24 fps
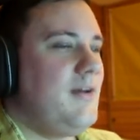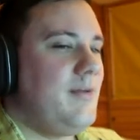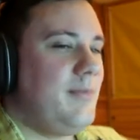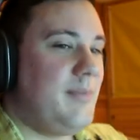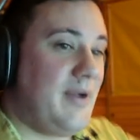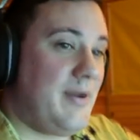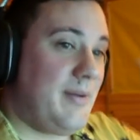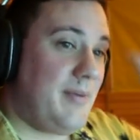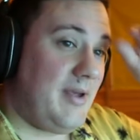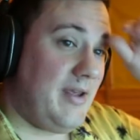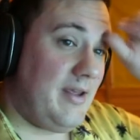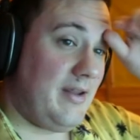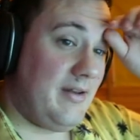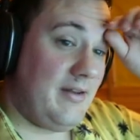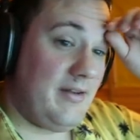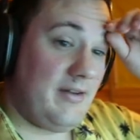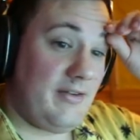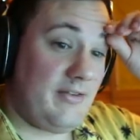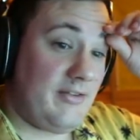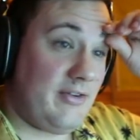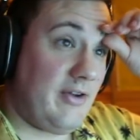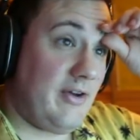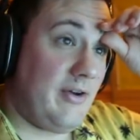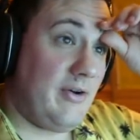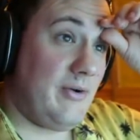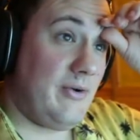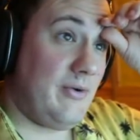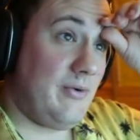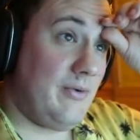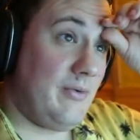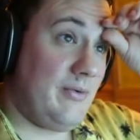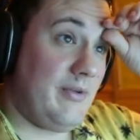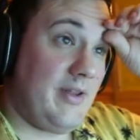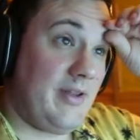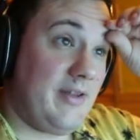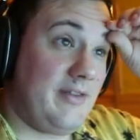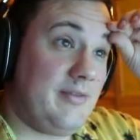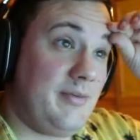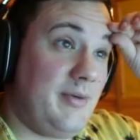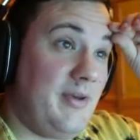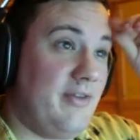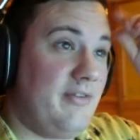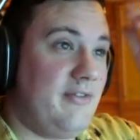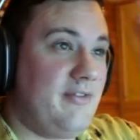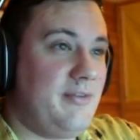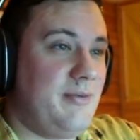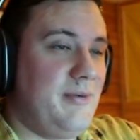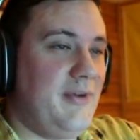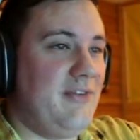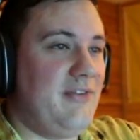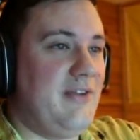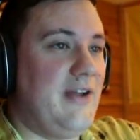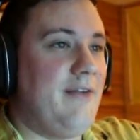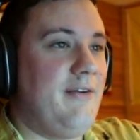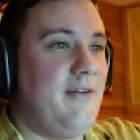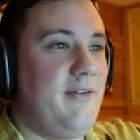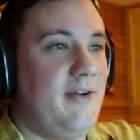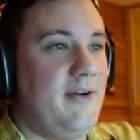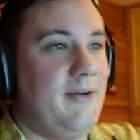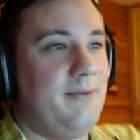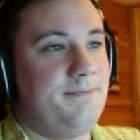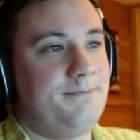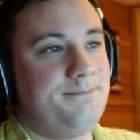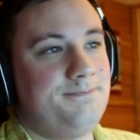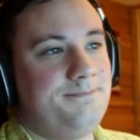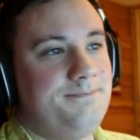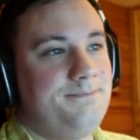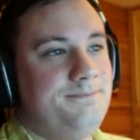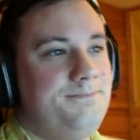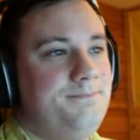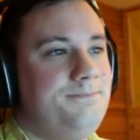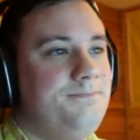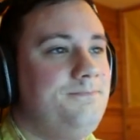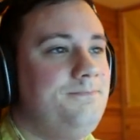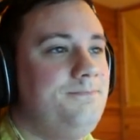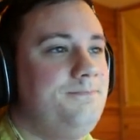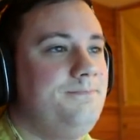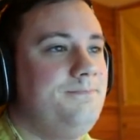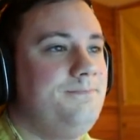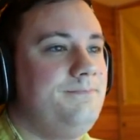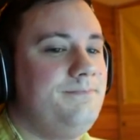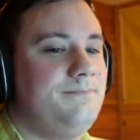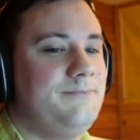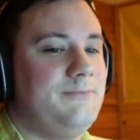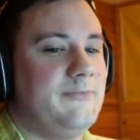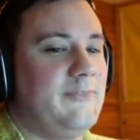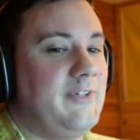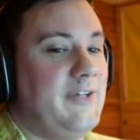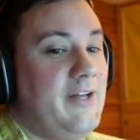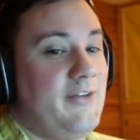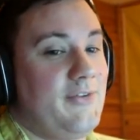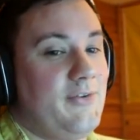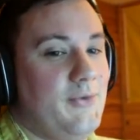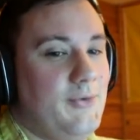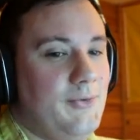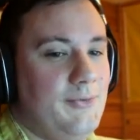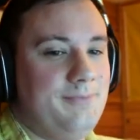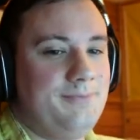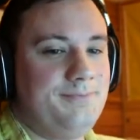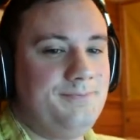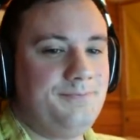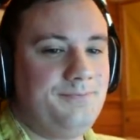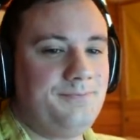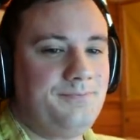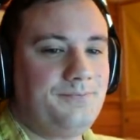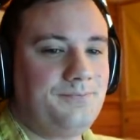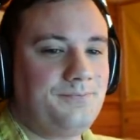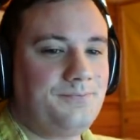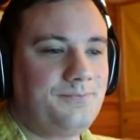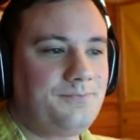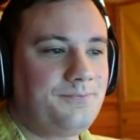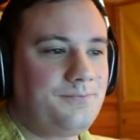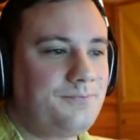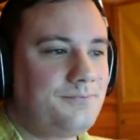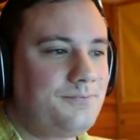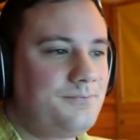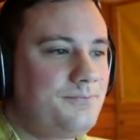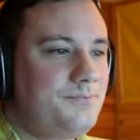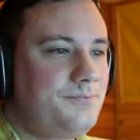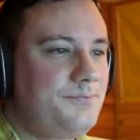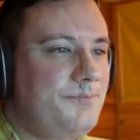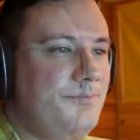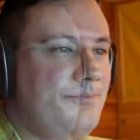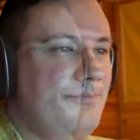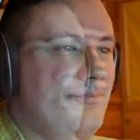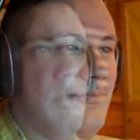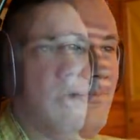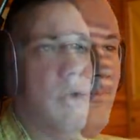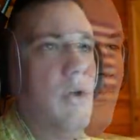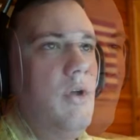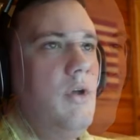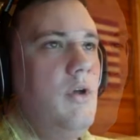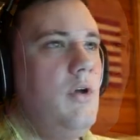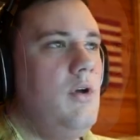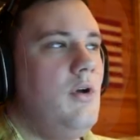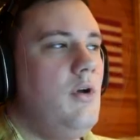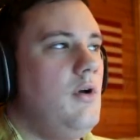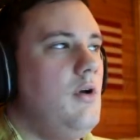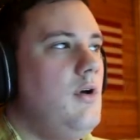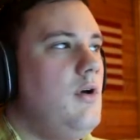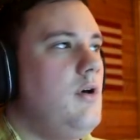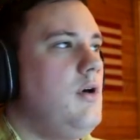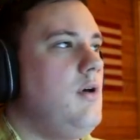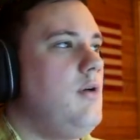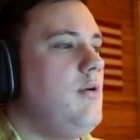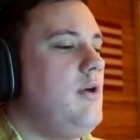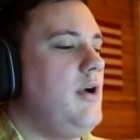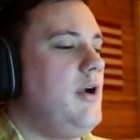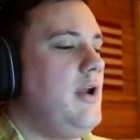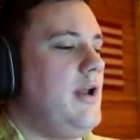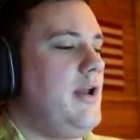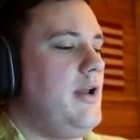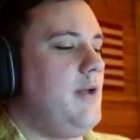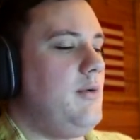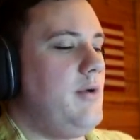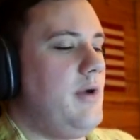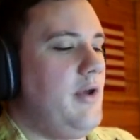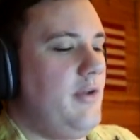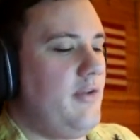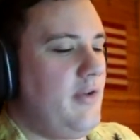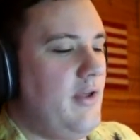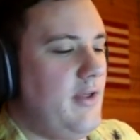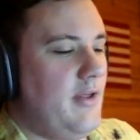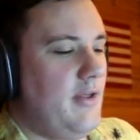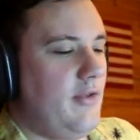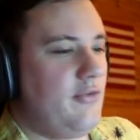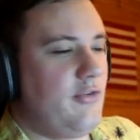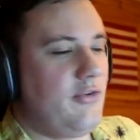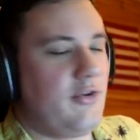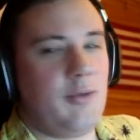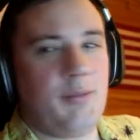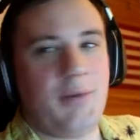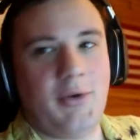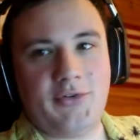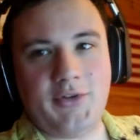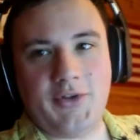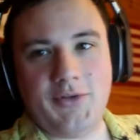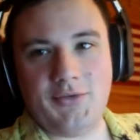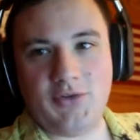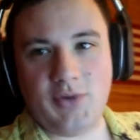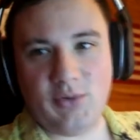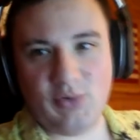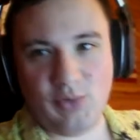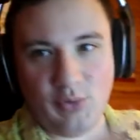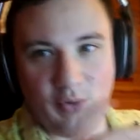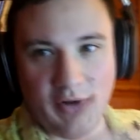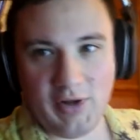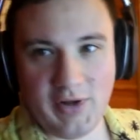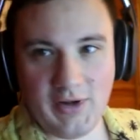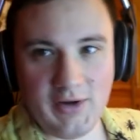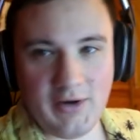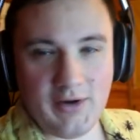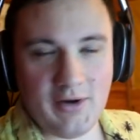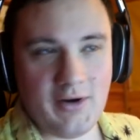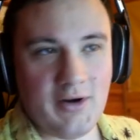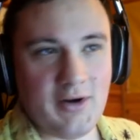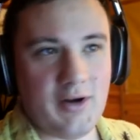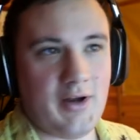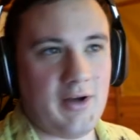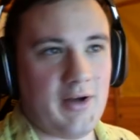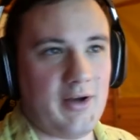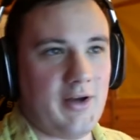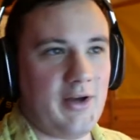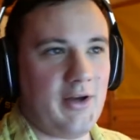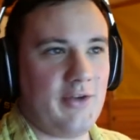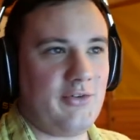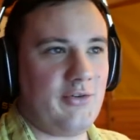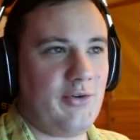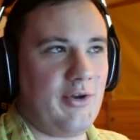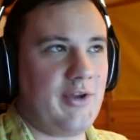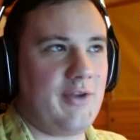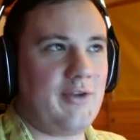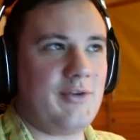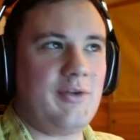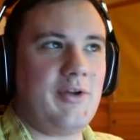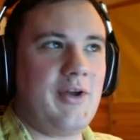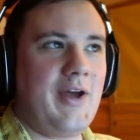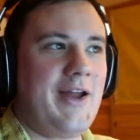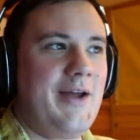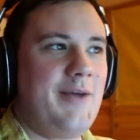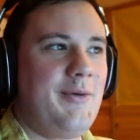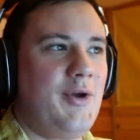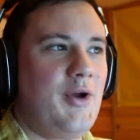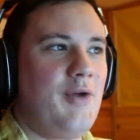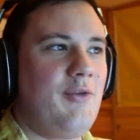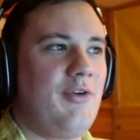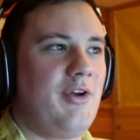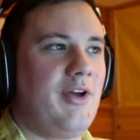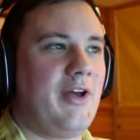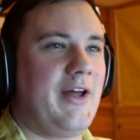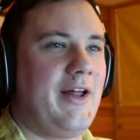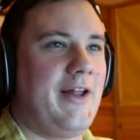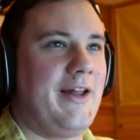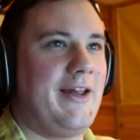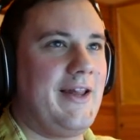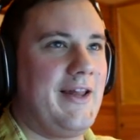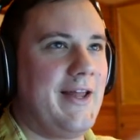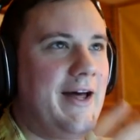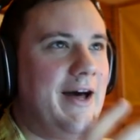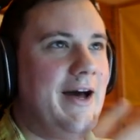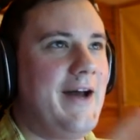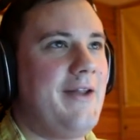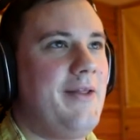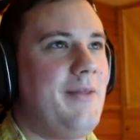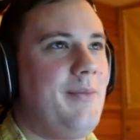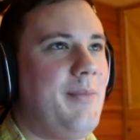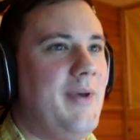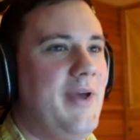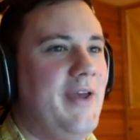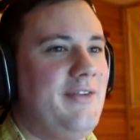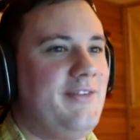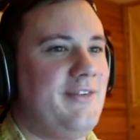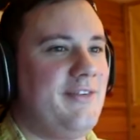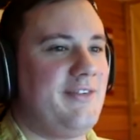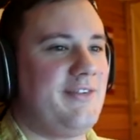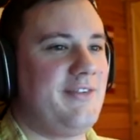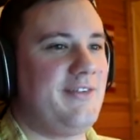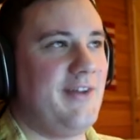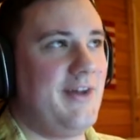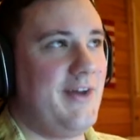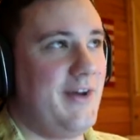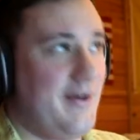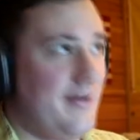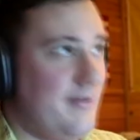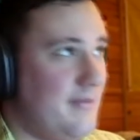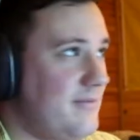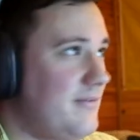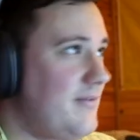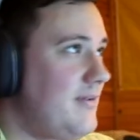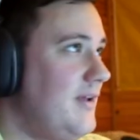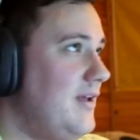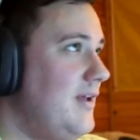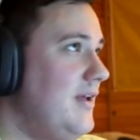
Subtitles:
But I mean, so, like, somebody just died right there. That's cool. Alrighty, anyways, I think this is a good place to leave this episode here. So I kind of went over, like, a lot of the basic stuff.